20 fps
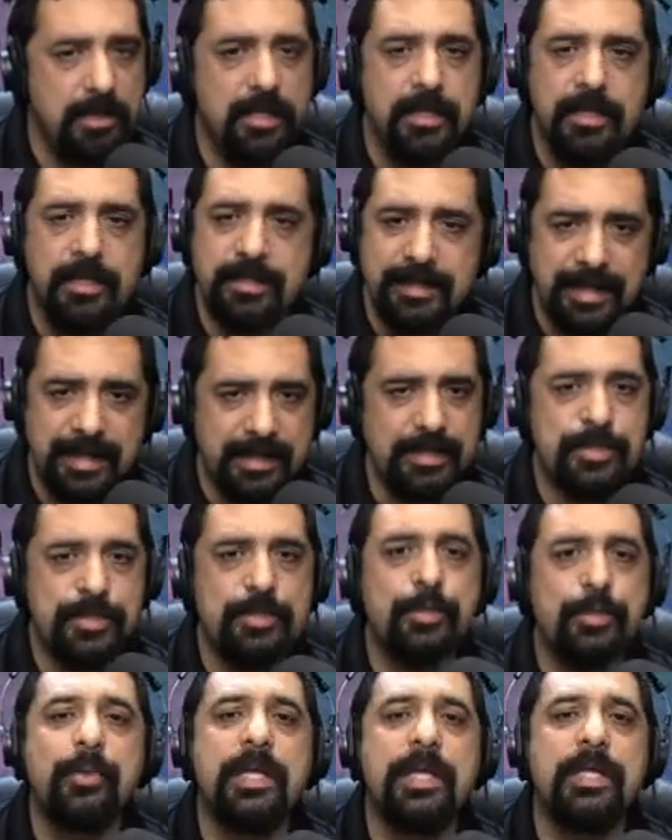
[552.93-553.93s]
That is
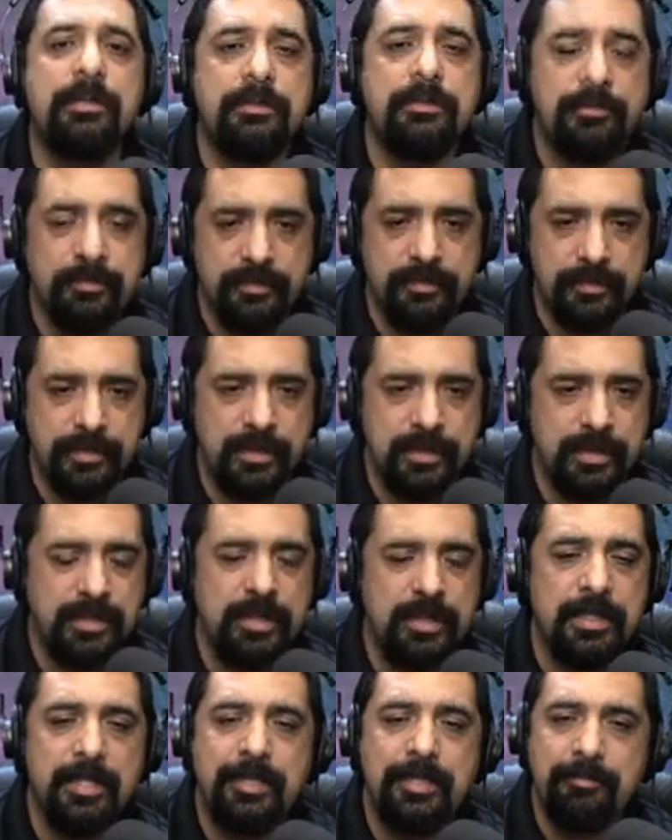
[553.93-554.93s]
12
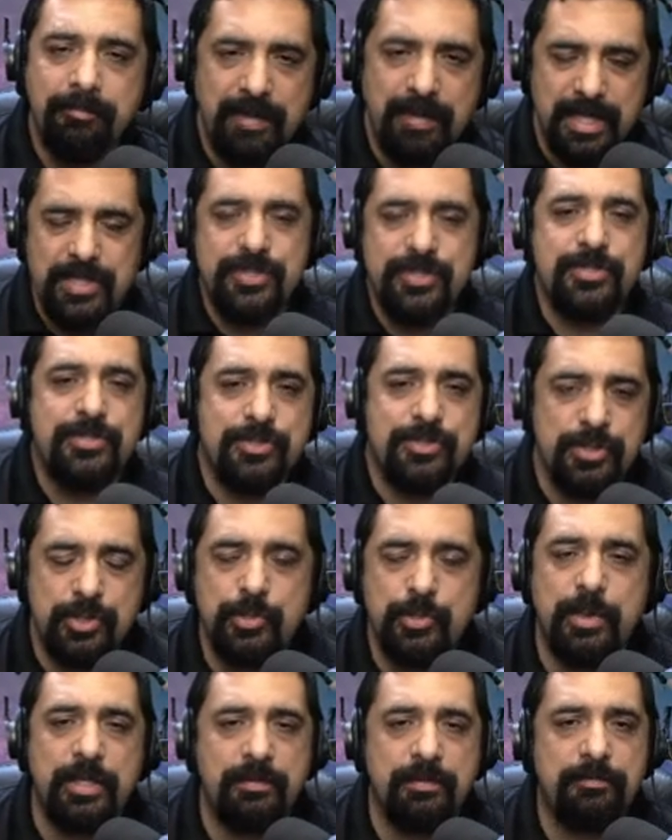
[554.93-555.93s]
measures or
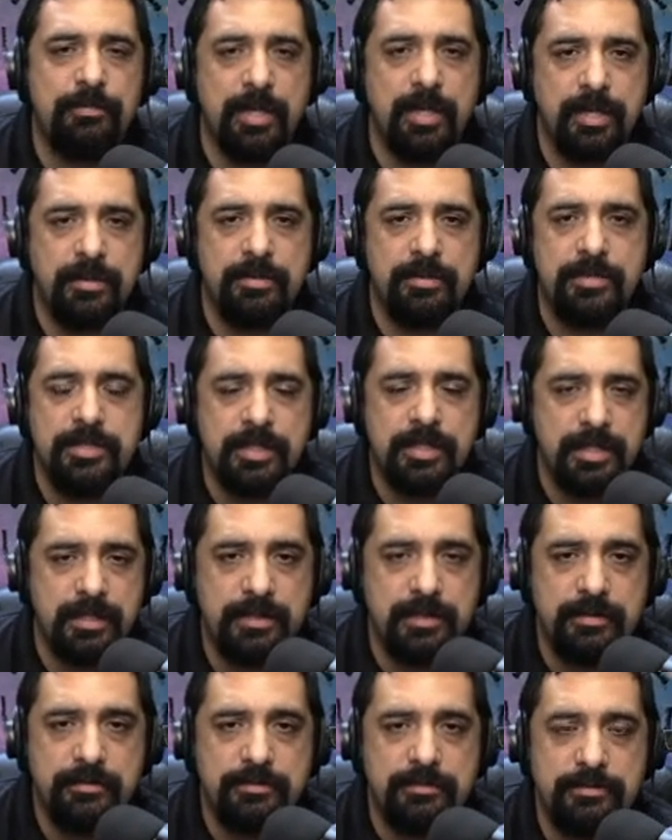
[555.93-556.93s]
12 bars of
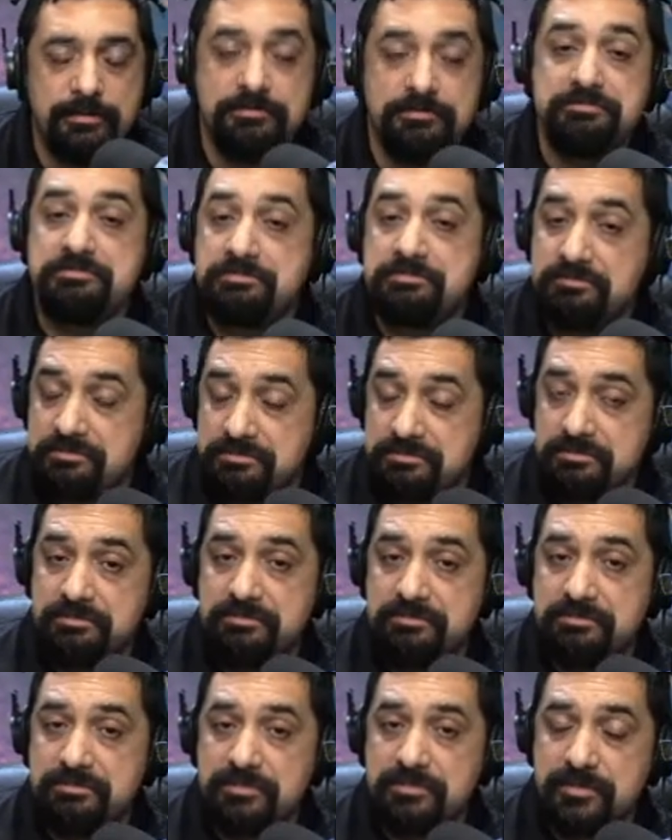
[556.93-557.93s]

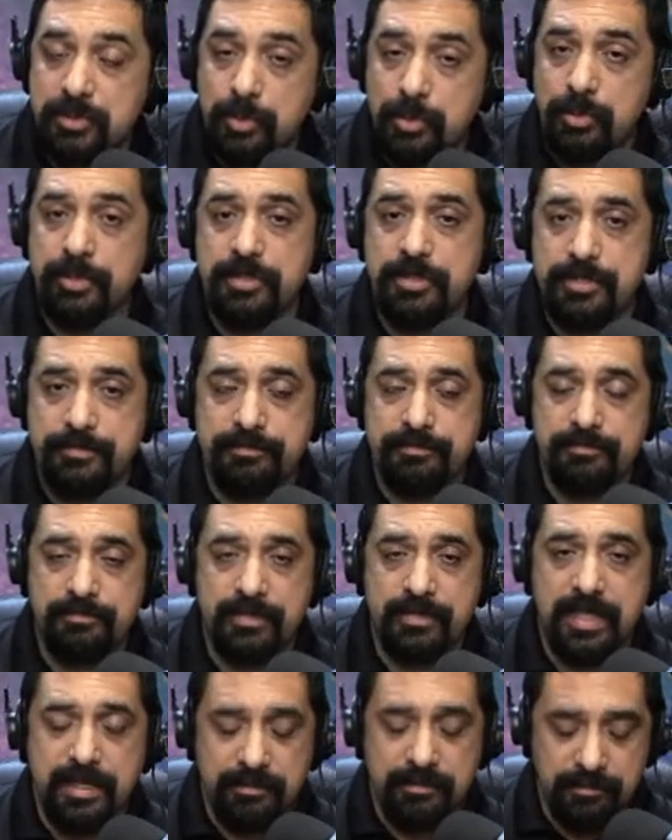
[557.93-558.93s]
chords.
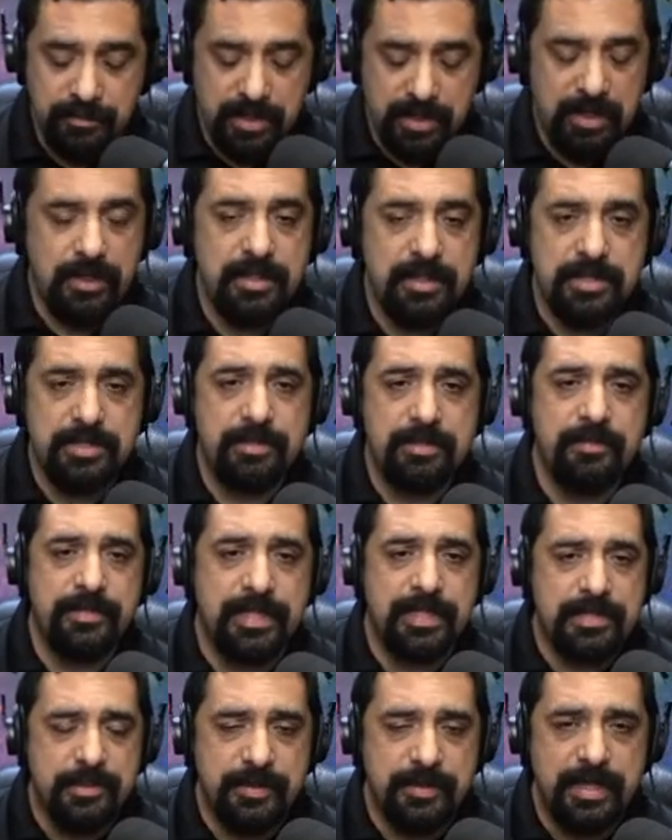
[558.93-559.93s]
Okay, let's go over that. So
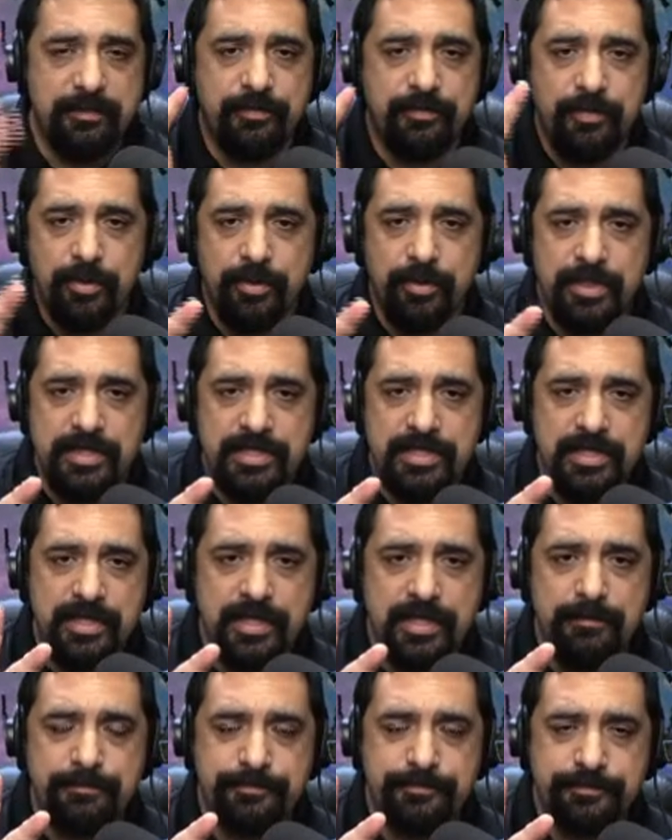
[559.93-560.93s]
we have 4 in C,
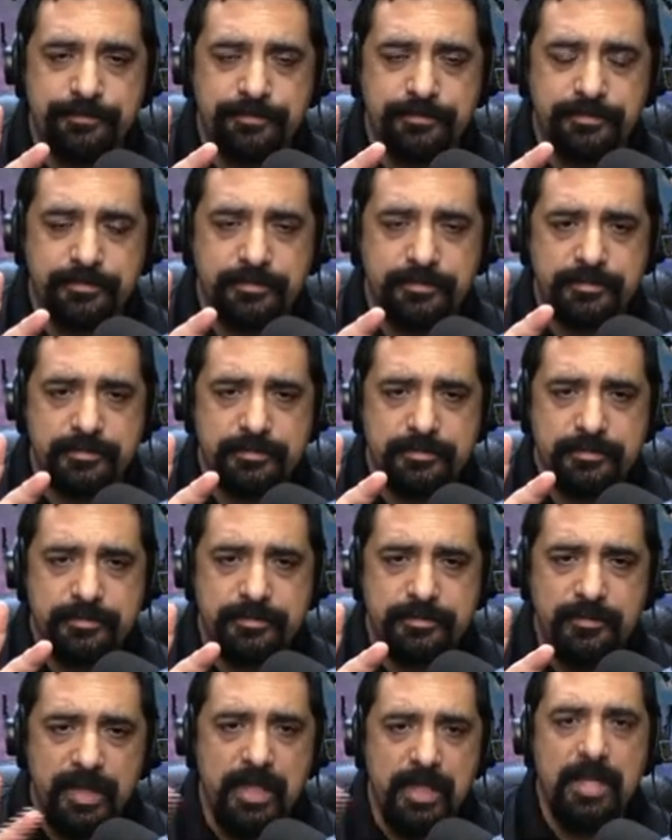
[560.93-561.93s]

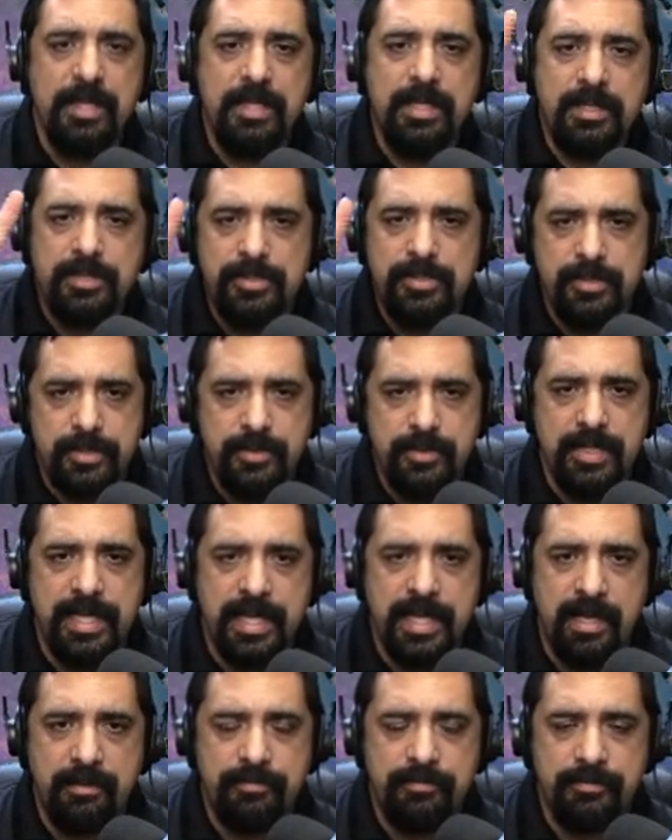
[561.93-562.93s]
2 to
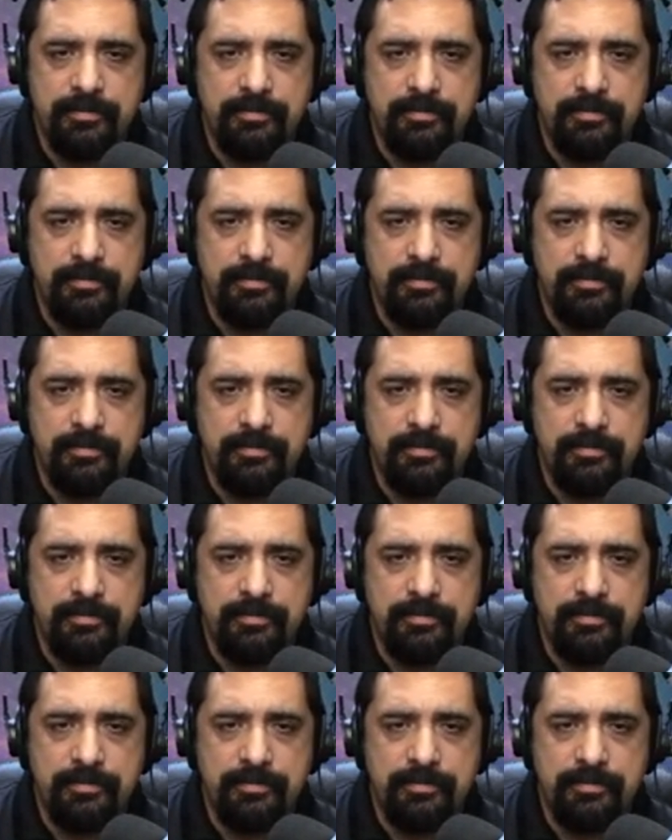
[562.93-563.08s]
F,